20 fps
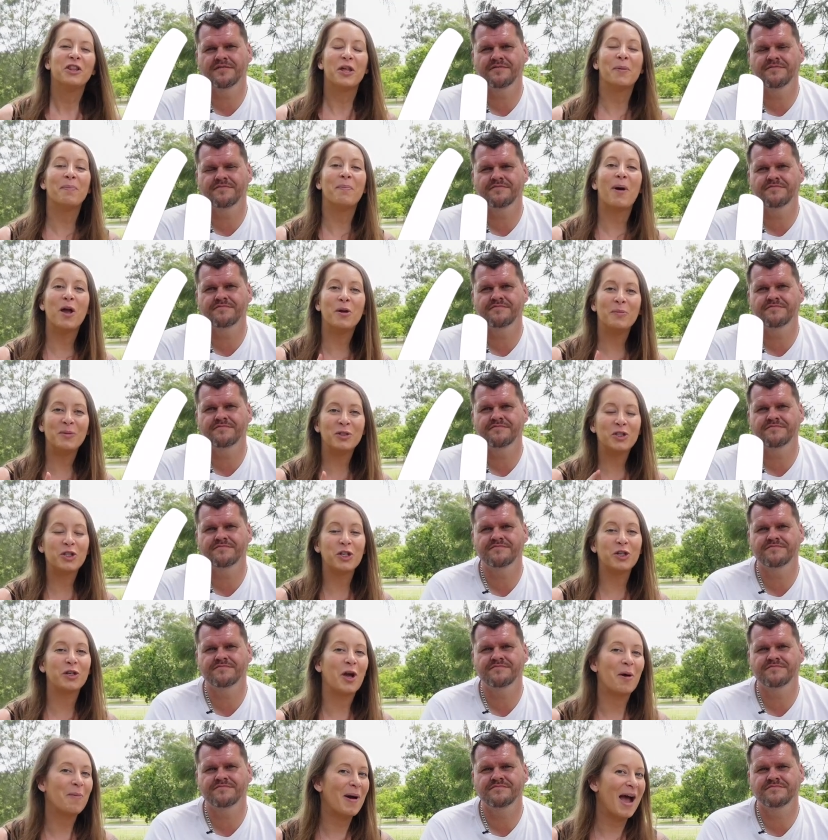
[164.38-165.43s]
Speaker 1: the moment
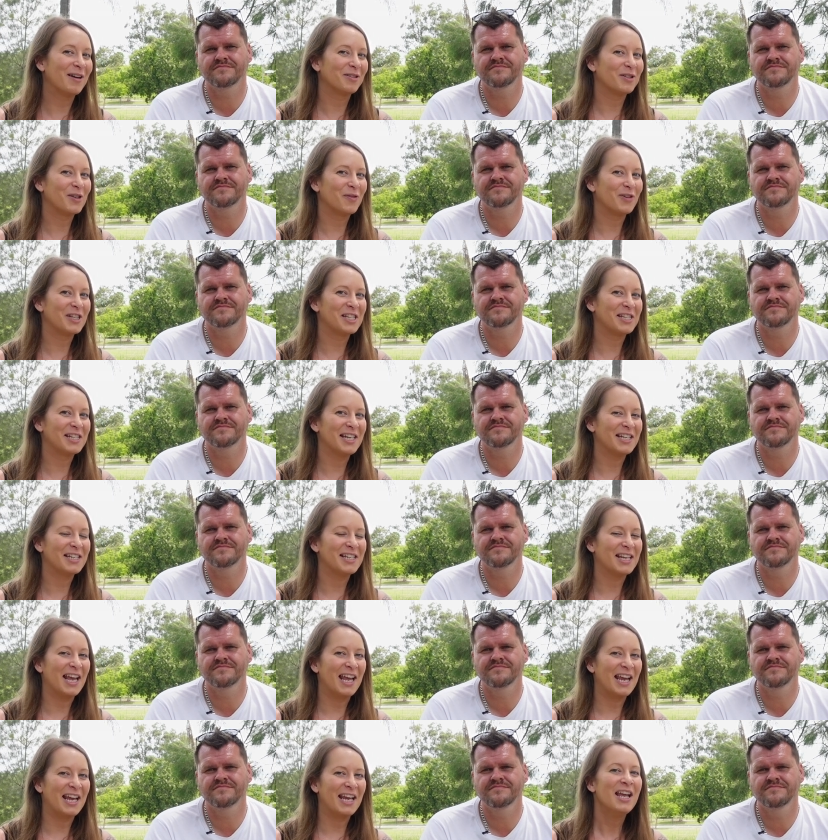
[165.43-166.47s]
you go out of a
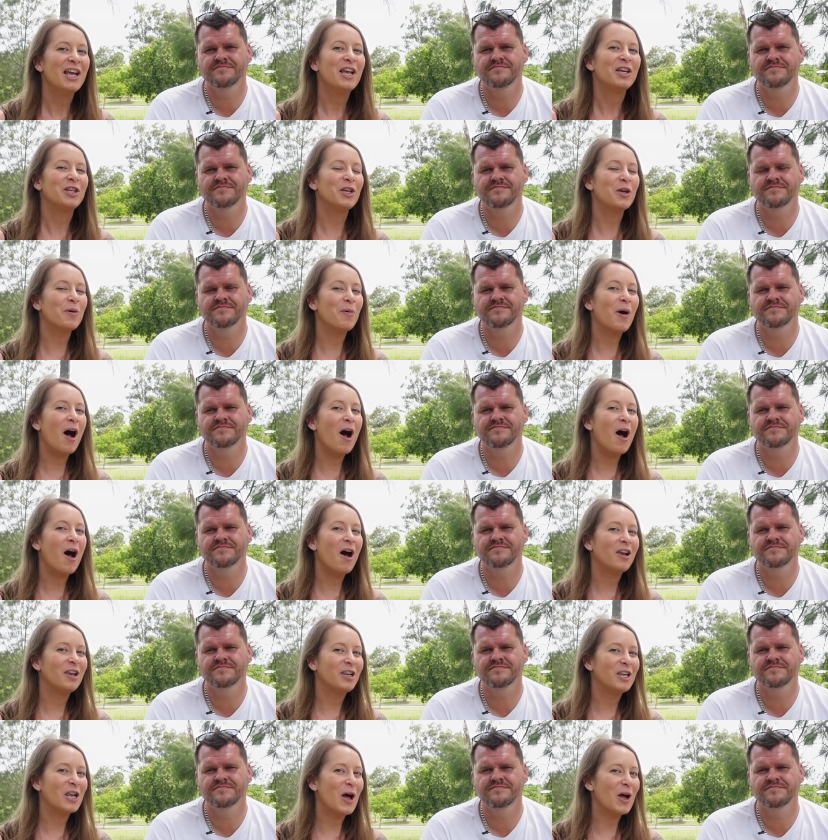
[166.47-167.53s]
city, you
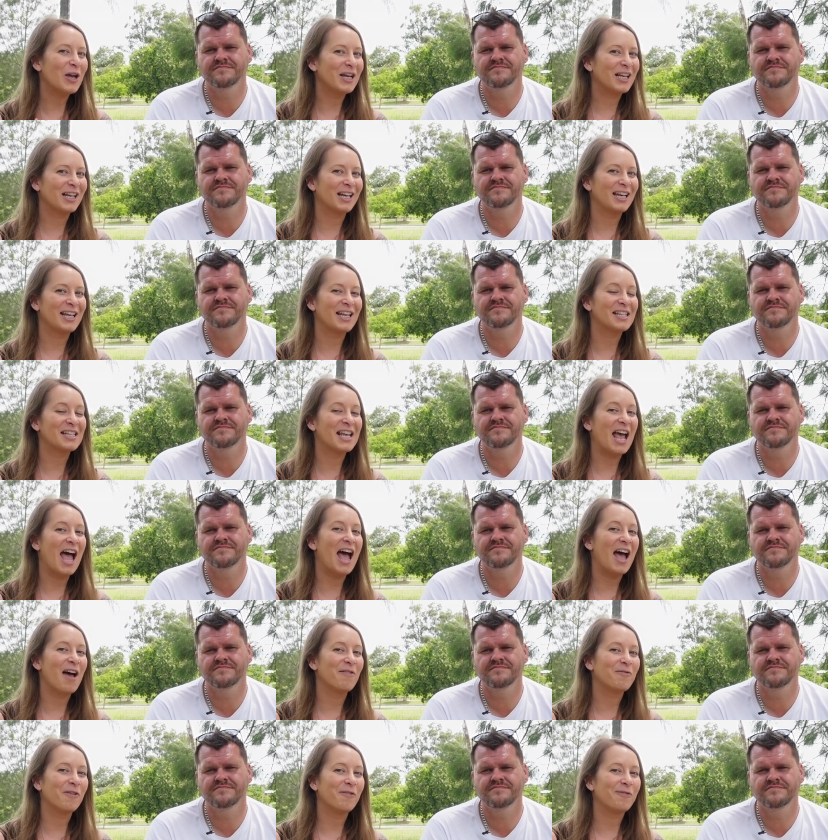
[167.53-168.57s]
are likely to
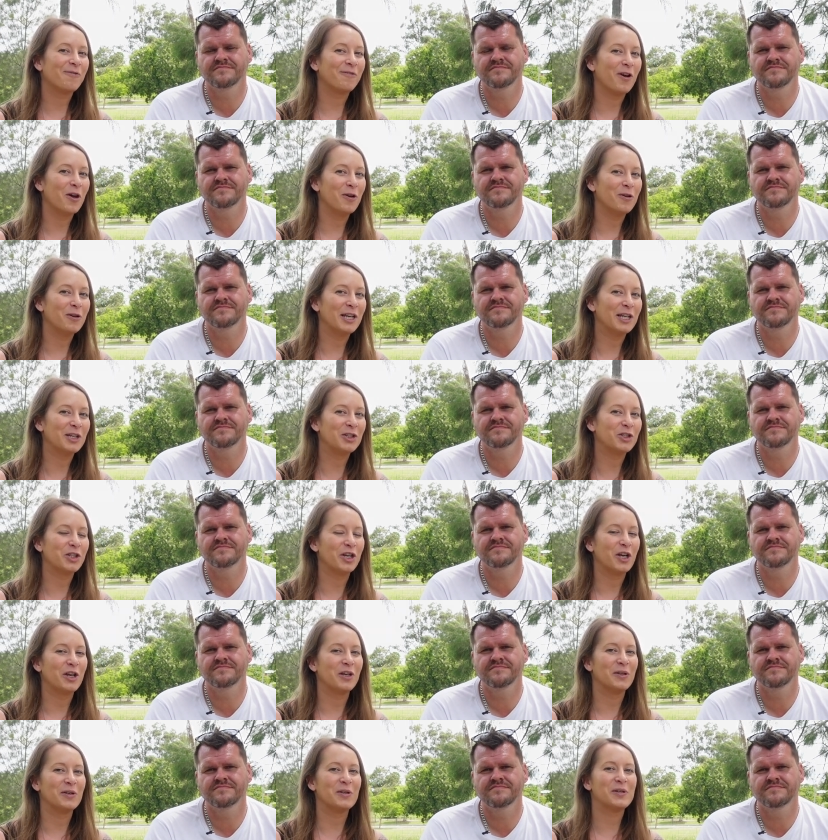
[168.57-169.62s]
have phone
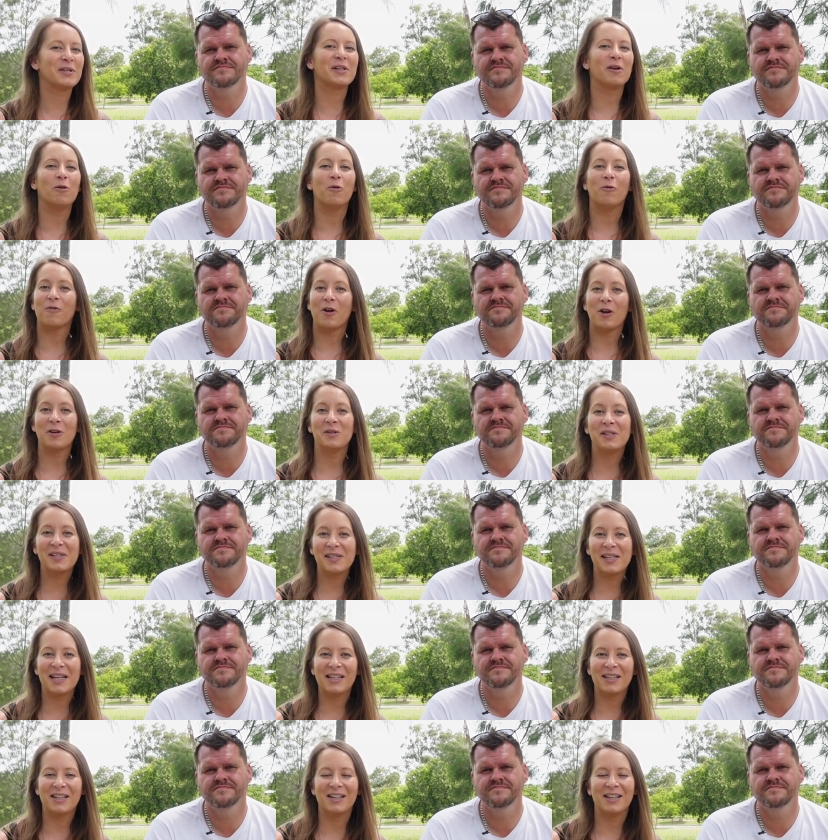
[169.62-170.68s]
issues or phone
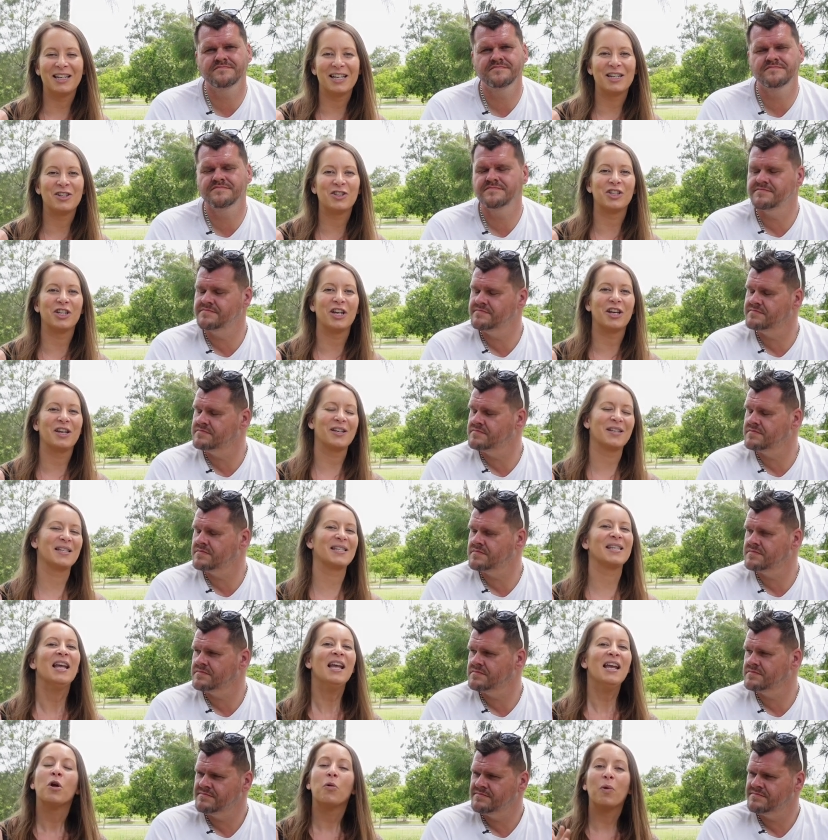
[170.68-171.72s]
signal issues.
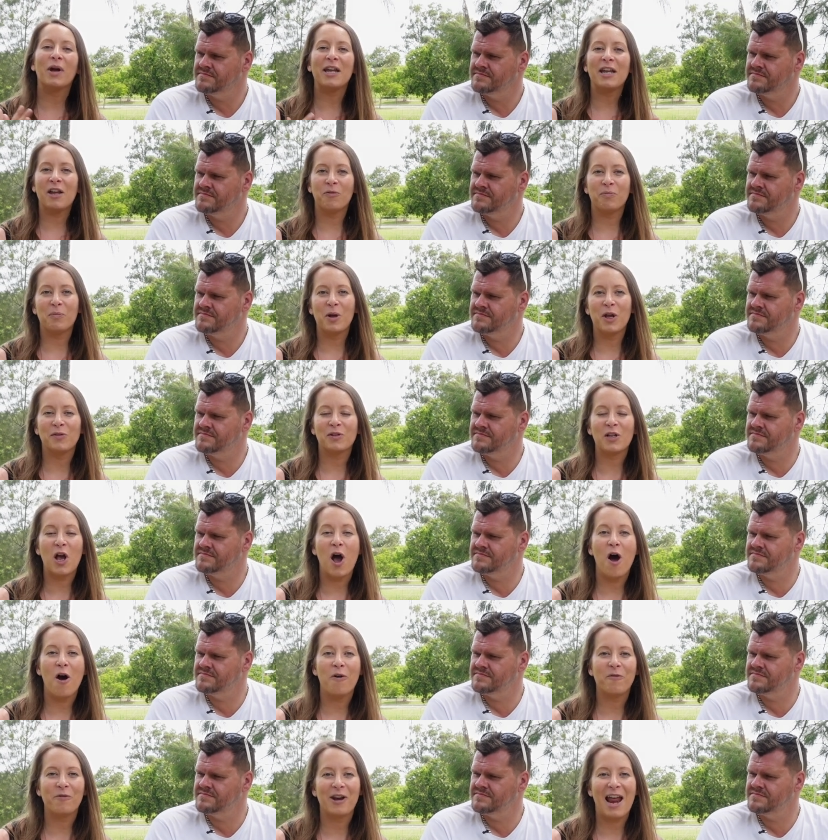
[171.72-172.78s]
We have moved
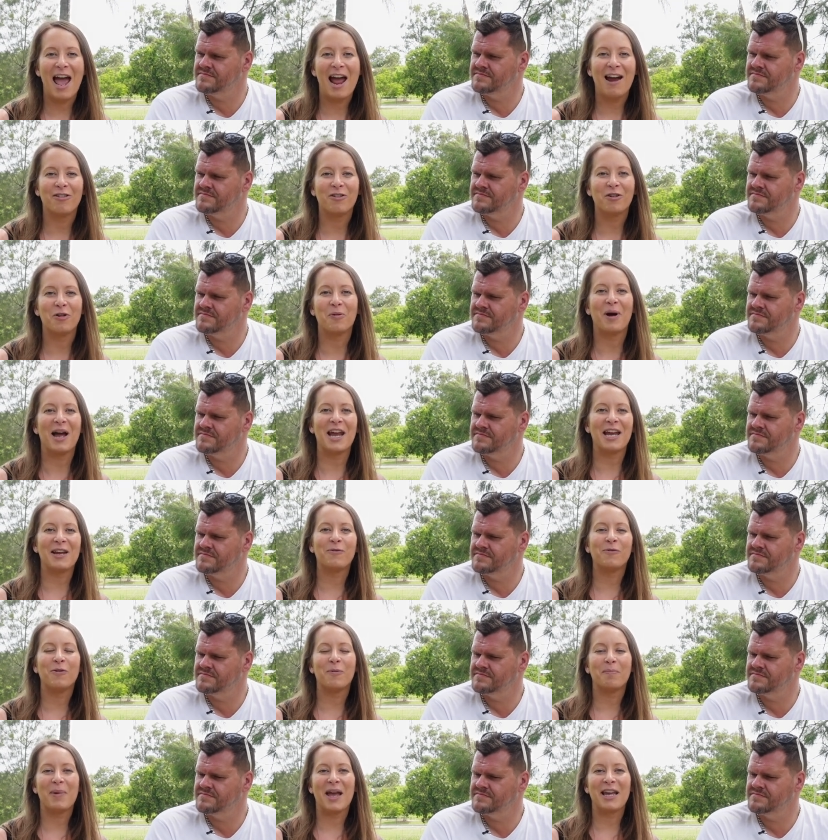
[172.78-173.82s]
half an hour away
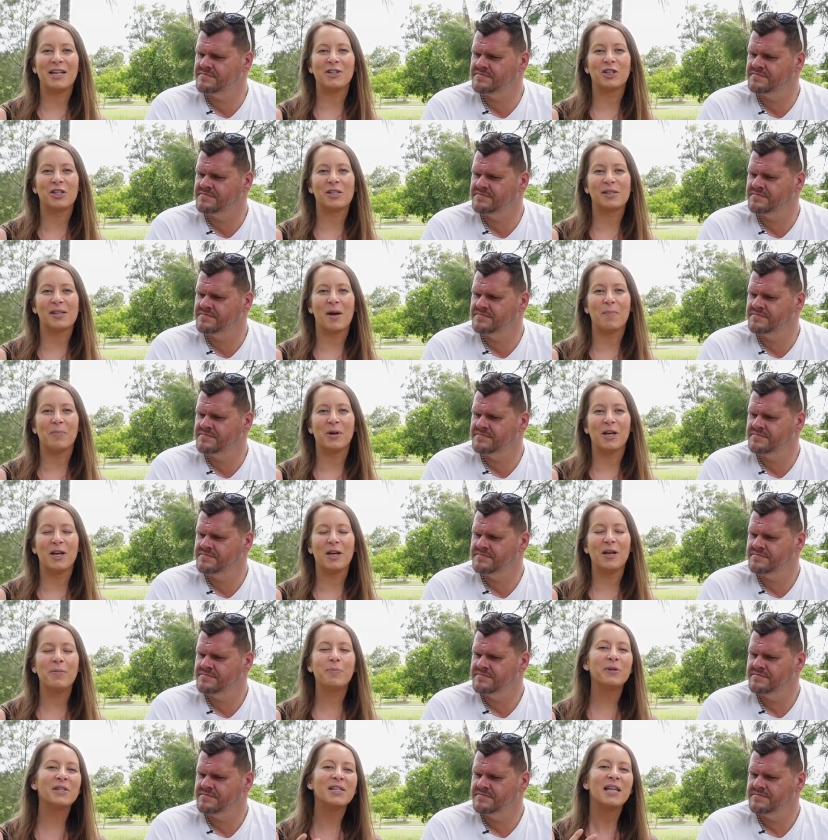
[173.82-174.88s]
from major
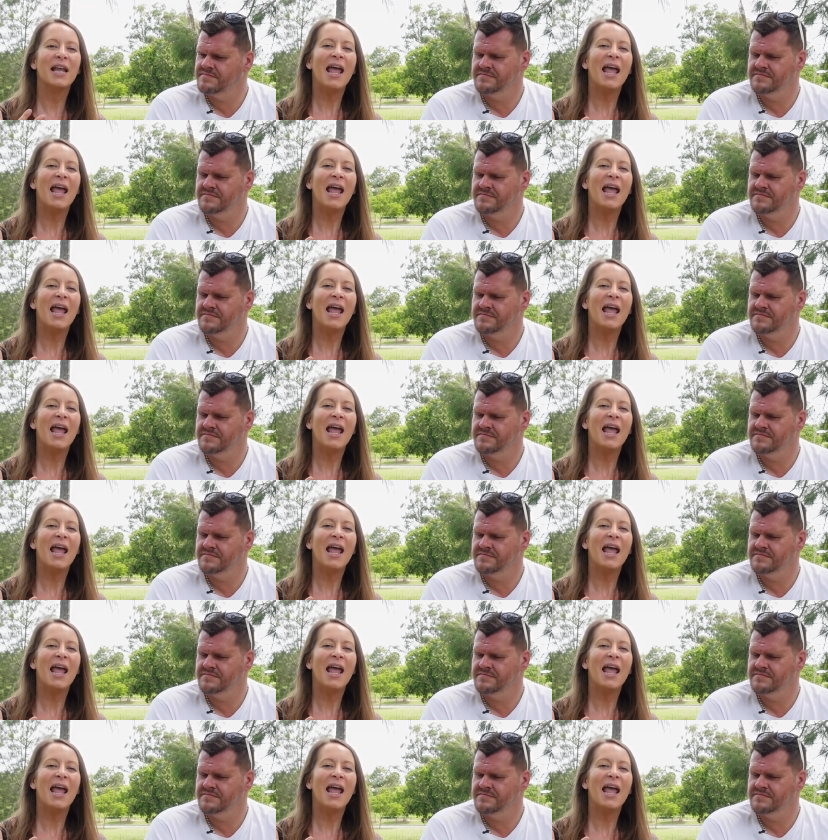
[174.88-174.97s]
suburbs